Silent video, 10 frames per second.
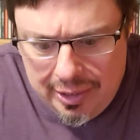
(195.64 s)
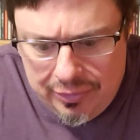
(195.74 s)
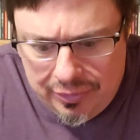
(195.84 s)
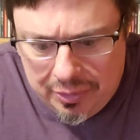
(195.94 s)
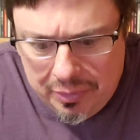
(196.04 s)

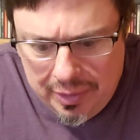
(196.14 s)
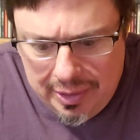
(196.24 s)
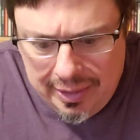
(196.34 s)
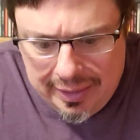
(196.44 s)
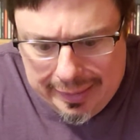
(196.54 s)
So,
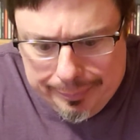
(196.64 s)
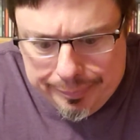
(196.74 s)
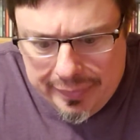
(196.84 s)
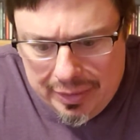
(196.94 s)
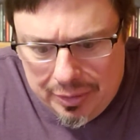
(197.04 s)

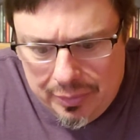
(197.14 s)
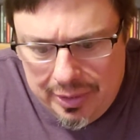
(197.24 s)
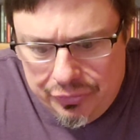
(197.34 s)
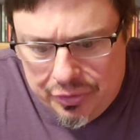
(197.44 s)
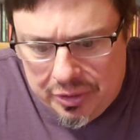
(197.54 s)

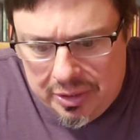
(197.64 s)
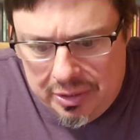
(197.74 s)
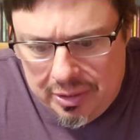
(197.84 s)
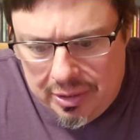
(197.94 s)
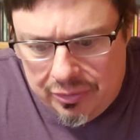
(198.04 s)
it's good.